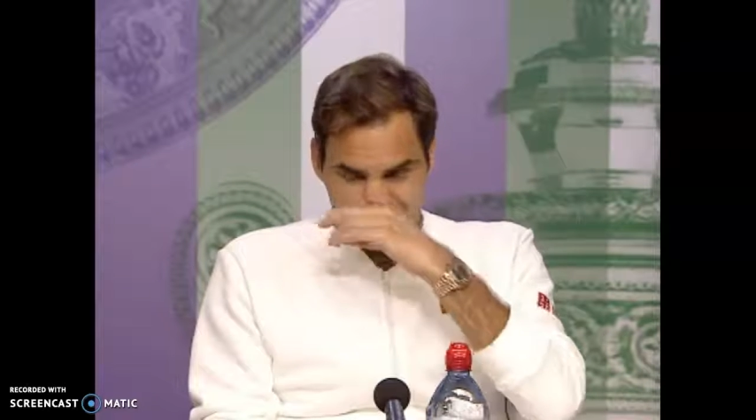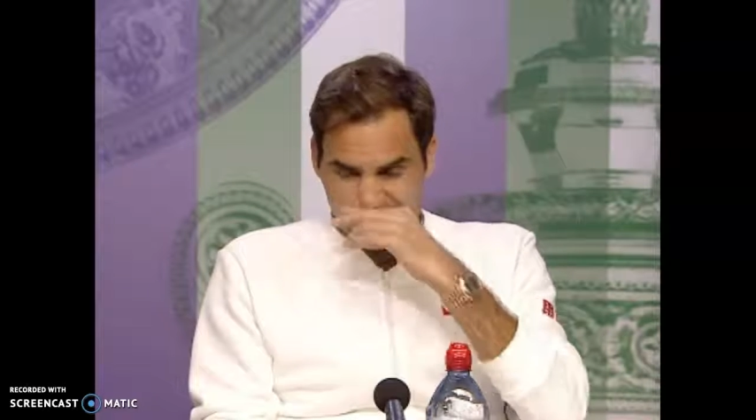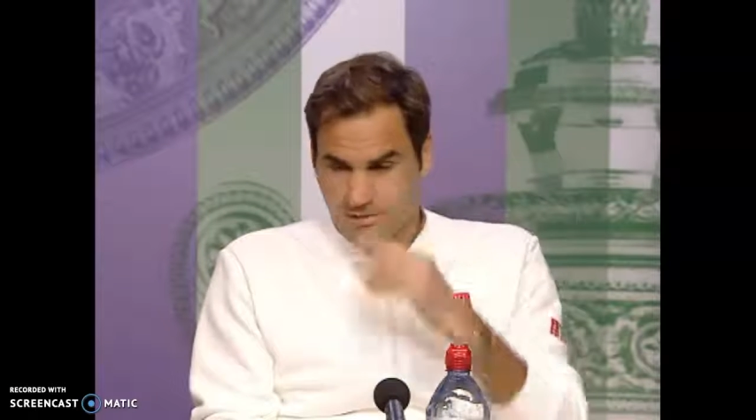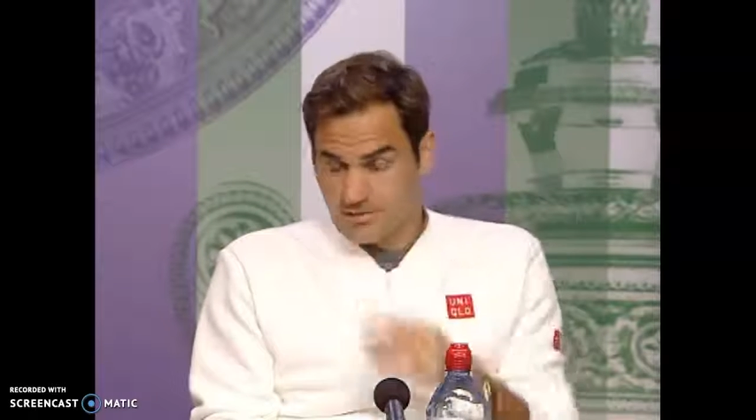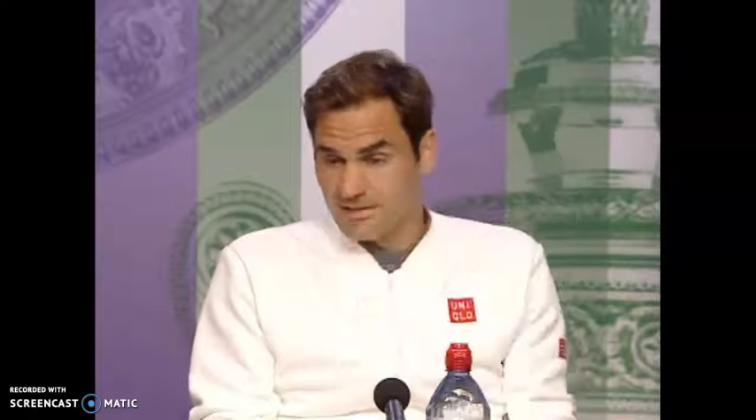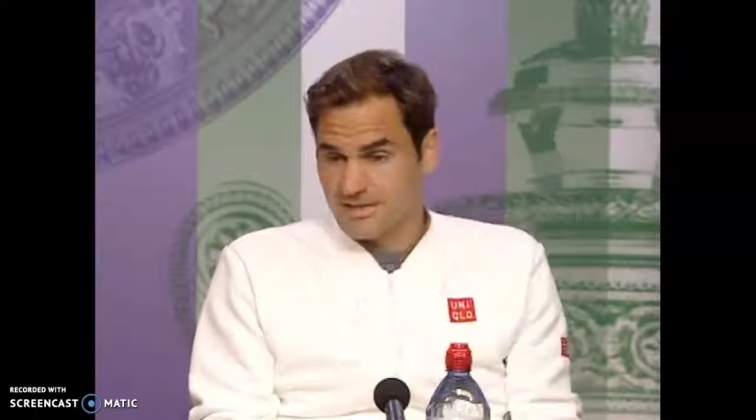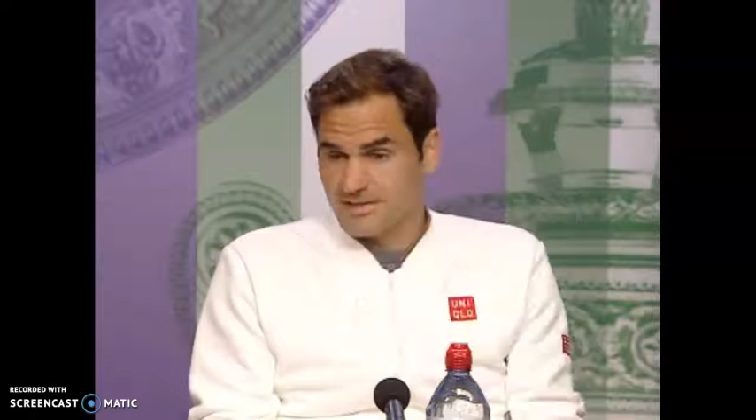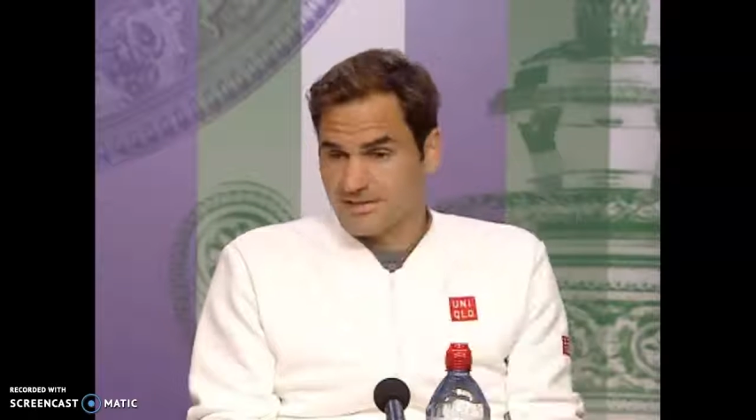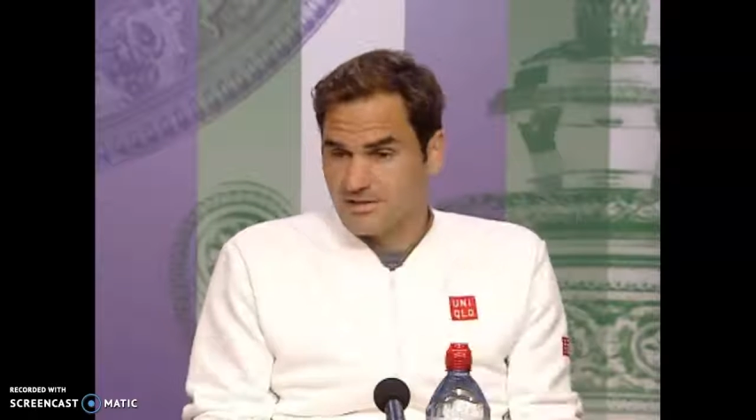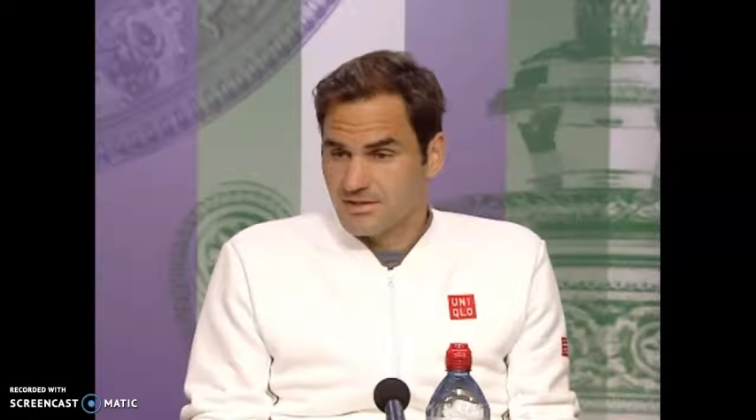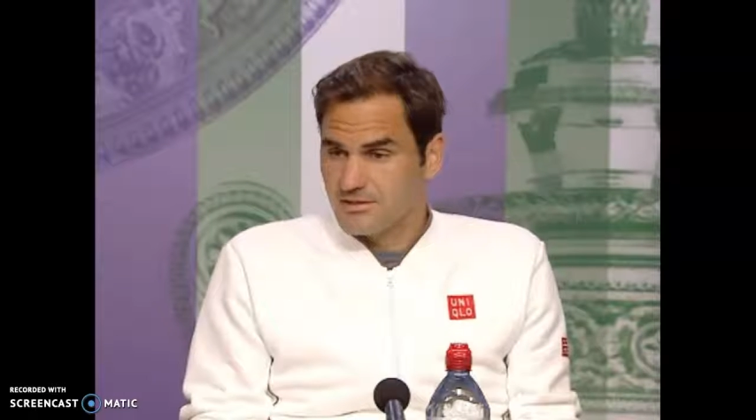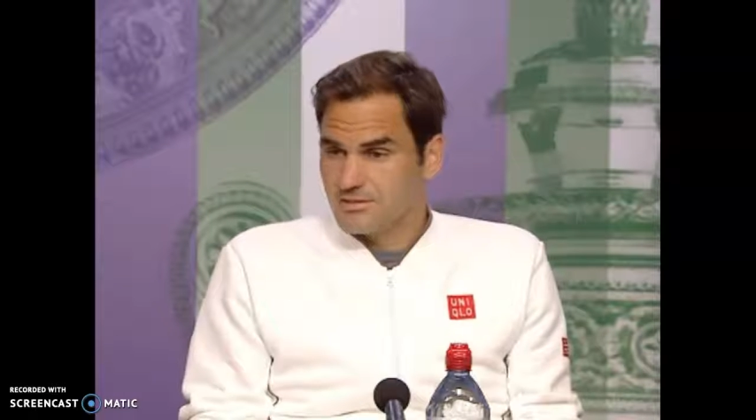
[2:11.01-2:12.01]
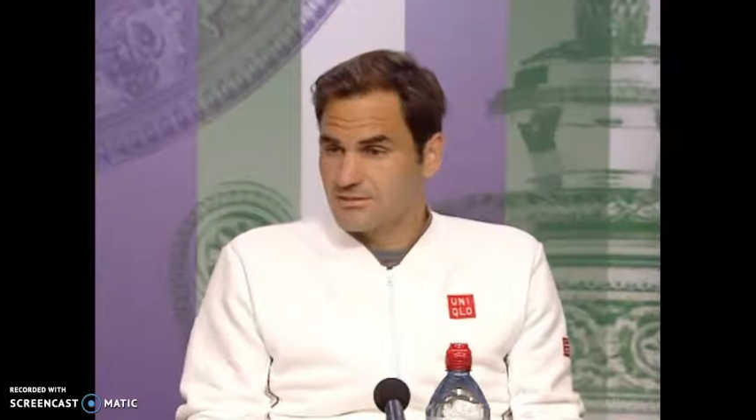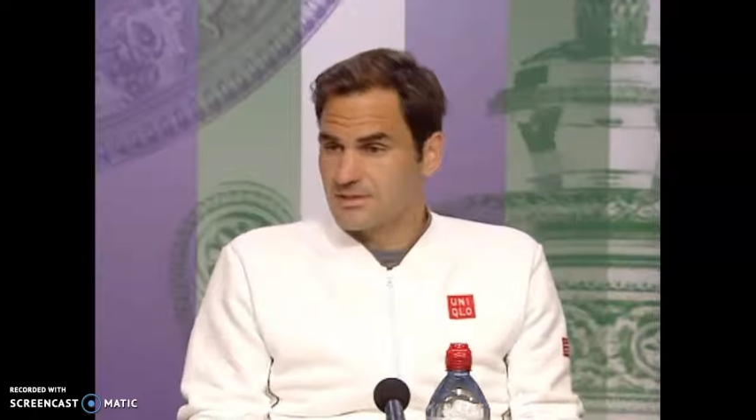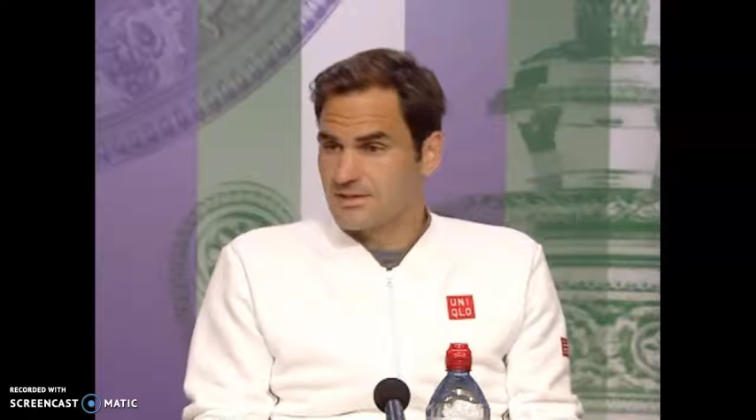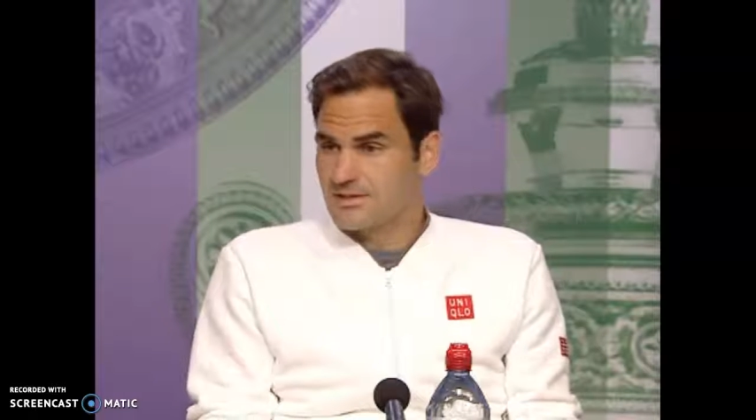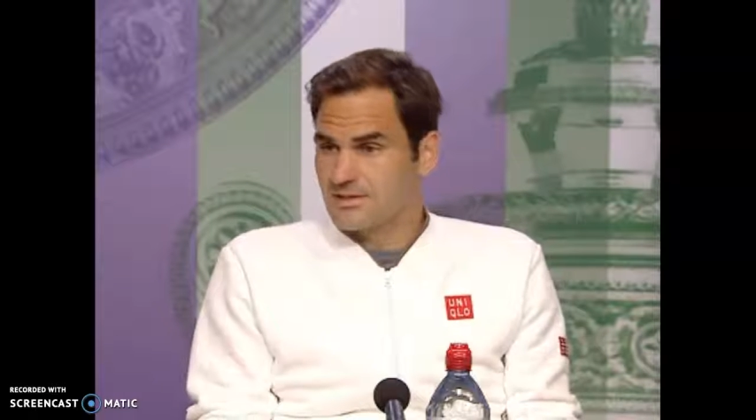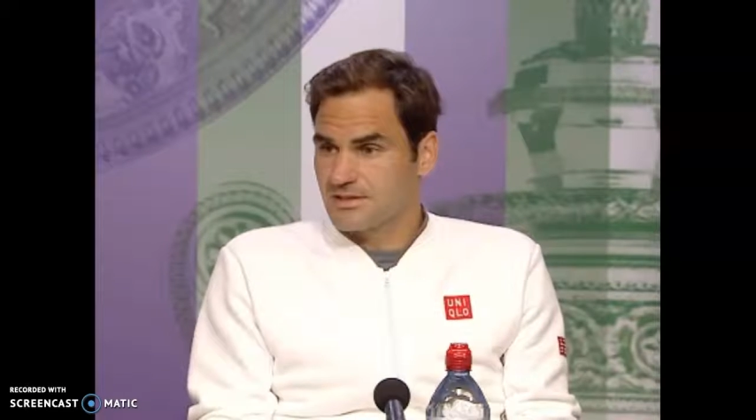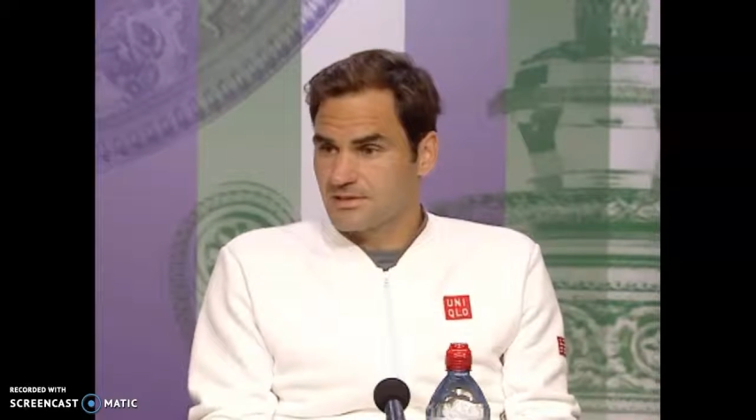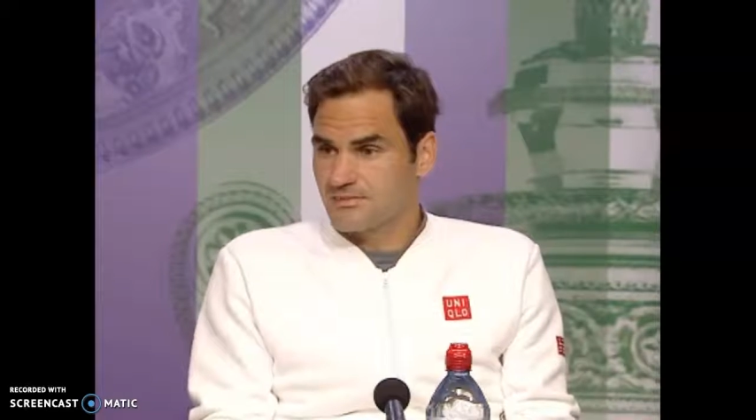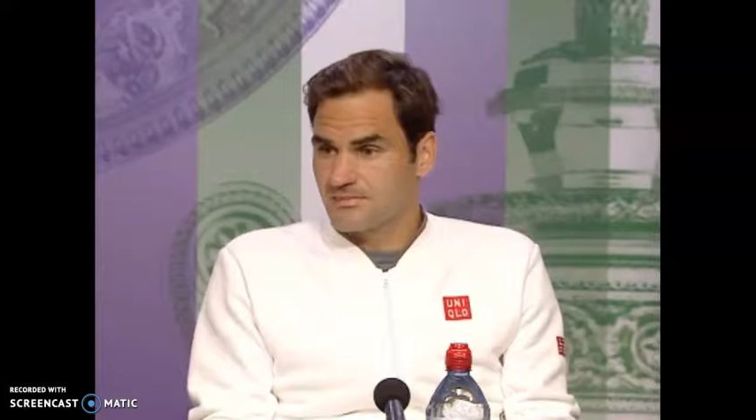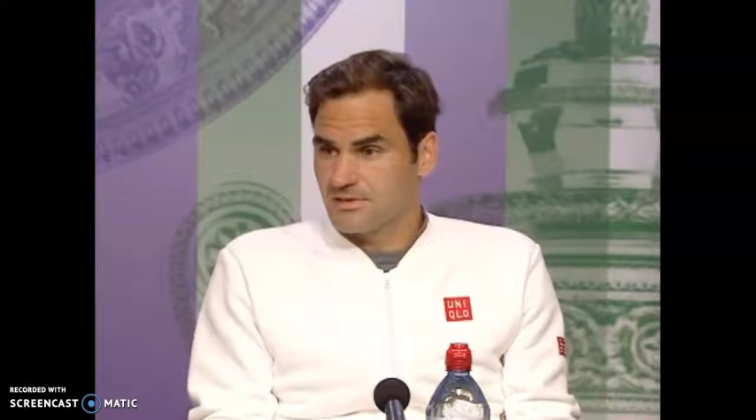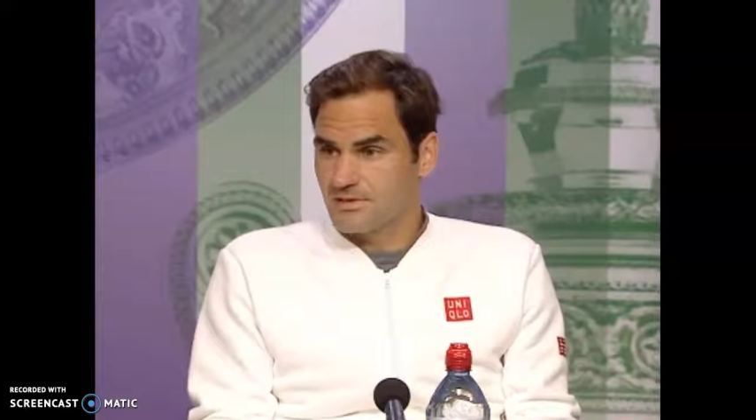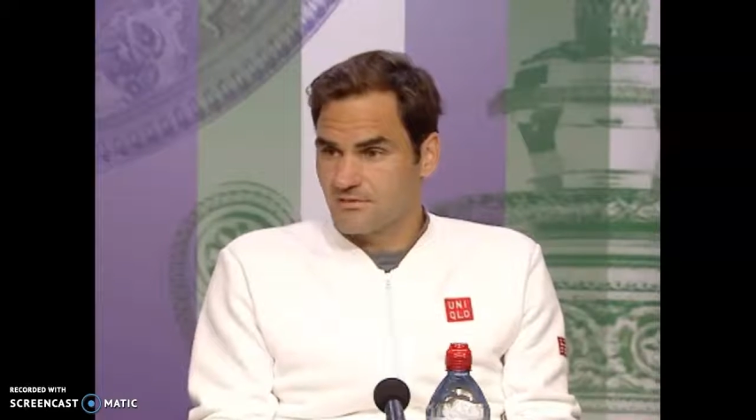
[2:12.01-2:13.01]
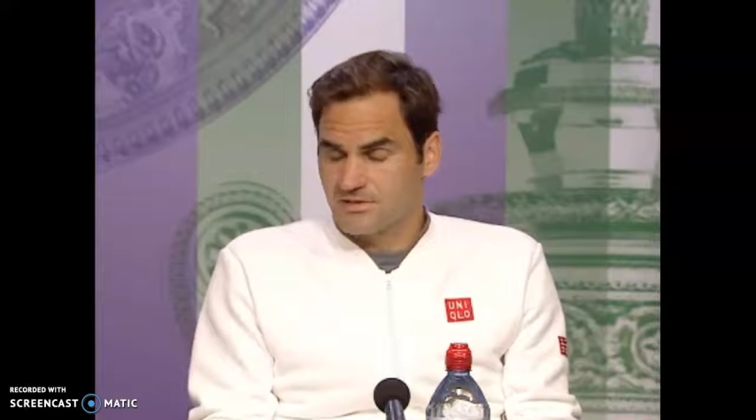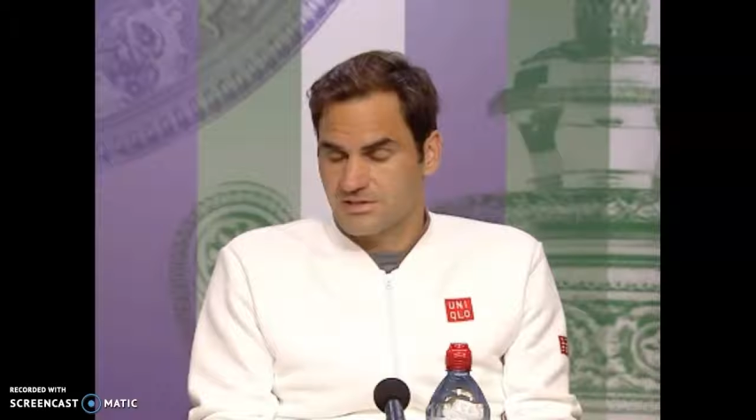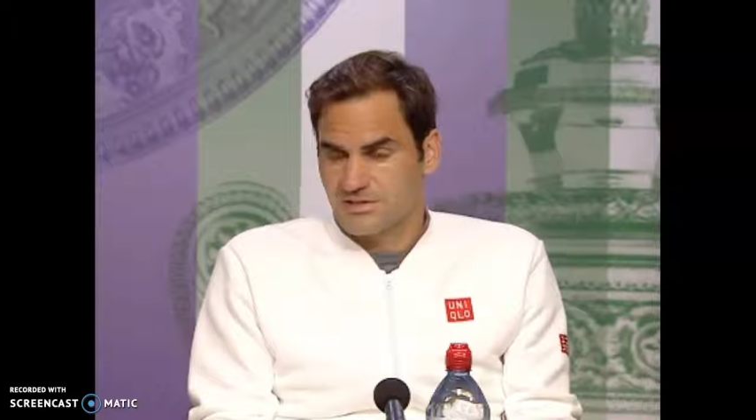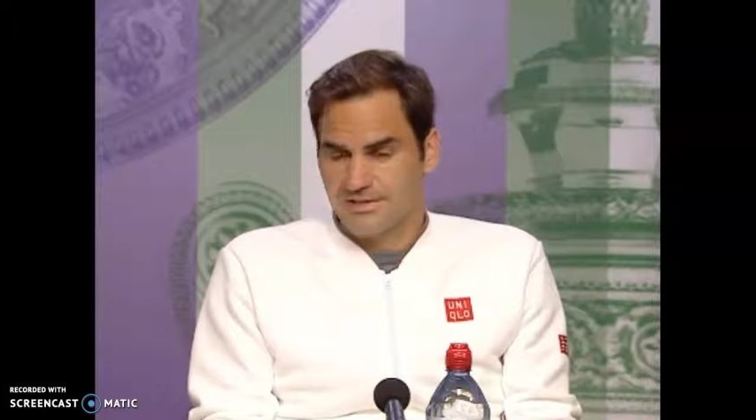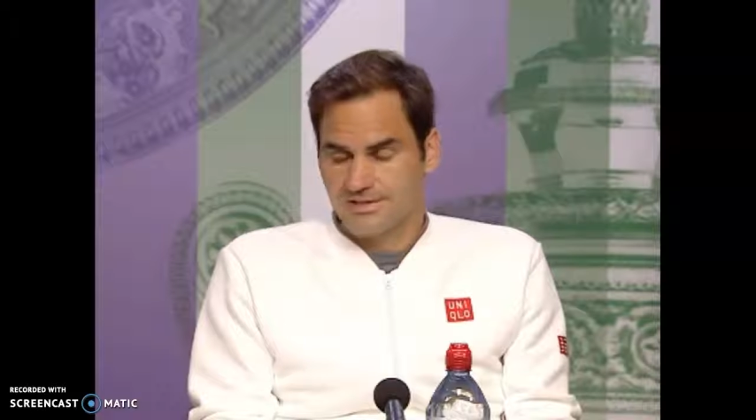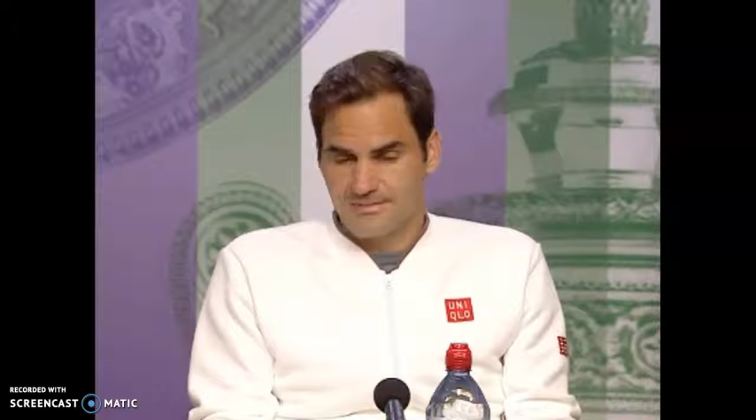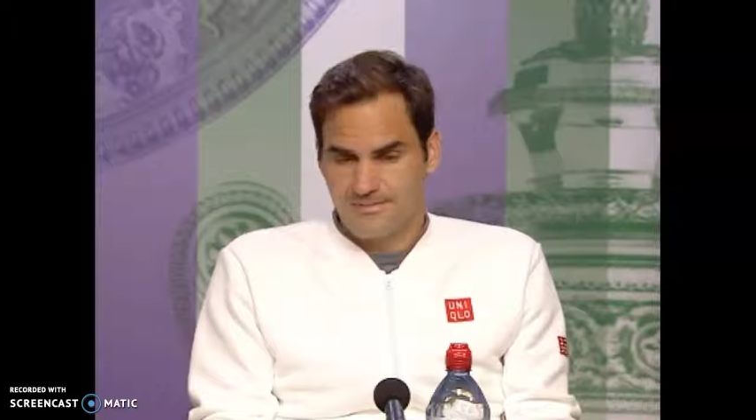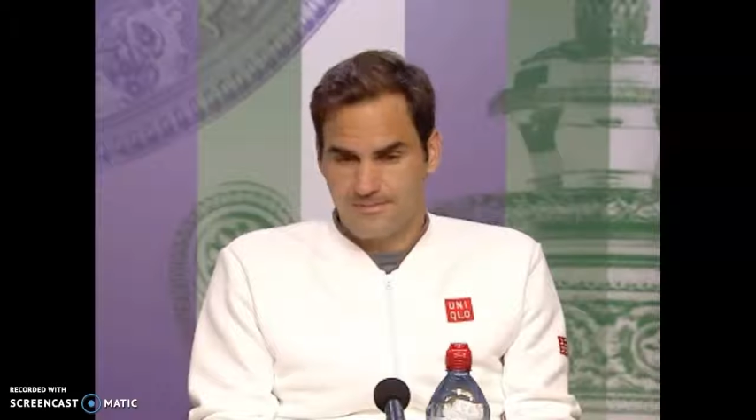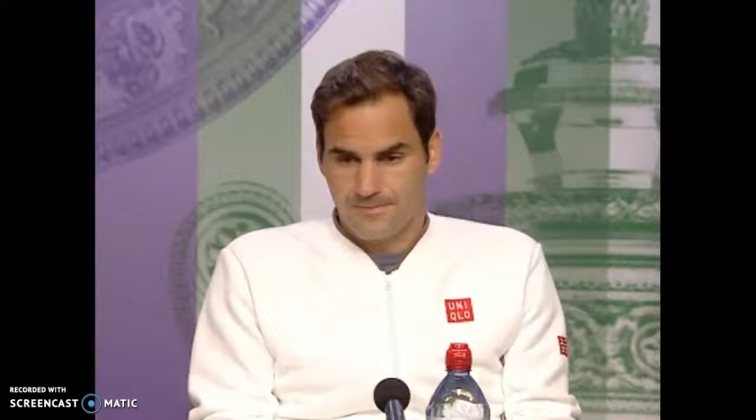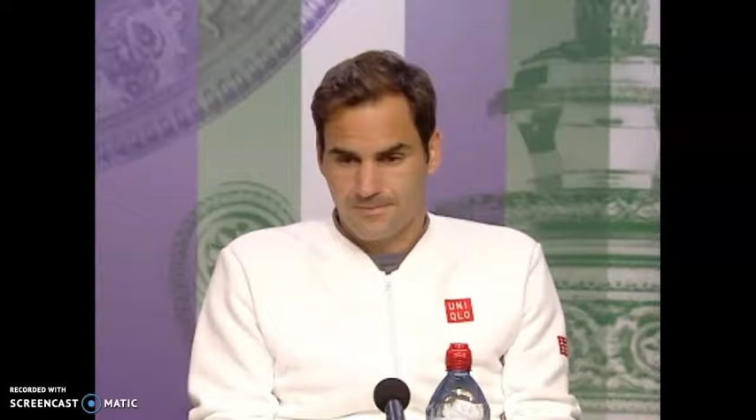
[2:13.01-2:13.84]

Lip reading: He only uses his hands to touch his face.